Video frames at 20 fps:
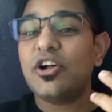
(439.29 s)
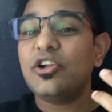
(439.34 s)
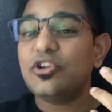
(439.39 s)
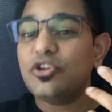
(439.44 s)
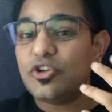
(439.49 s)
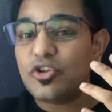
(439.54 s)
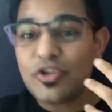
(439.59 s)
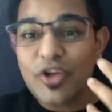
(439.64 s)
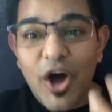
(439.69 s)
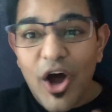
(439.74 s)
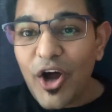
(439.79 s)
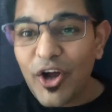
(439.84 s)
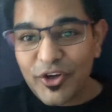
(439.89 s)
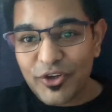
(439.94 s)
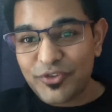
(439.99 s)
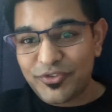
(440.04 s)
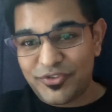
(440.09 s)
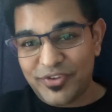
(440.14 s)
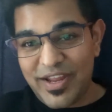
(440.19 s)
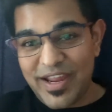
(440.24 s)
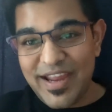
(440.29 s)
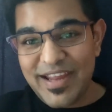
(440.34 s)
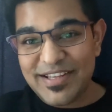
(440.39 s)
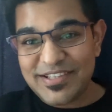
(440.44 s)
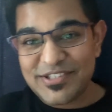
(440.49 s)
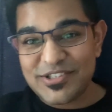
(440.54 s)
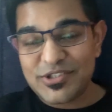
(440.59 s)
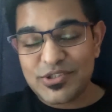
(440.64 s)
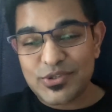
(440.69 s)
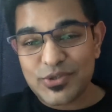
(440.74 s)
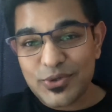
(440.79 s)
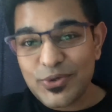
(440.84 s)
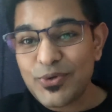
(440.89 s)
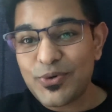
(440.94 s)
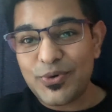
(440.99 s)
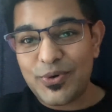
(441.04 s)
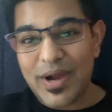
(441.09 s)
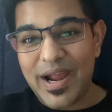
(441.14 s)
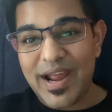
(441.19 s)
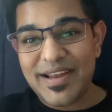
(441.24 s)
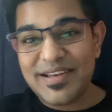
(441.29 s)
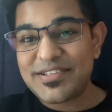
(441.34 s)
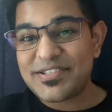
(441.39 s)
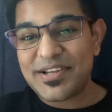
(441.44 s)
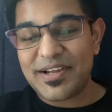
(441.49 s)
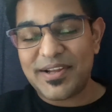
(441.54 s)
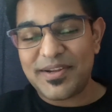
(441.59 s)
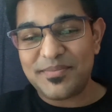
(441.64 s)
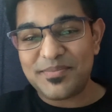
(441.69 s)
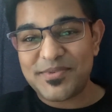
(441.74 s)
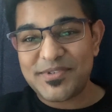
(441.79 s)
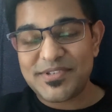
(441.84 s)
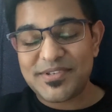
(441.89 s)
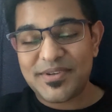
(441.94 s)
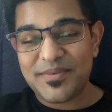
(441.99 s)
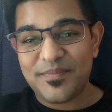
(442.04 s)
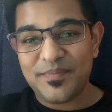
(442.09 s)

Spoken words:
lot of ACE2 enzymes,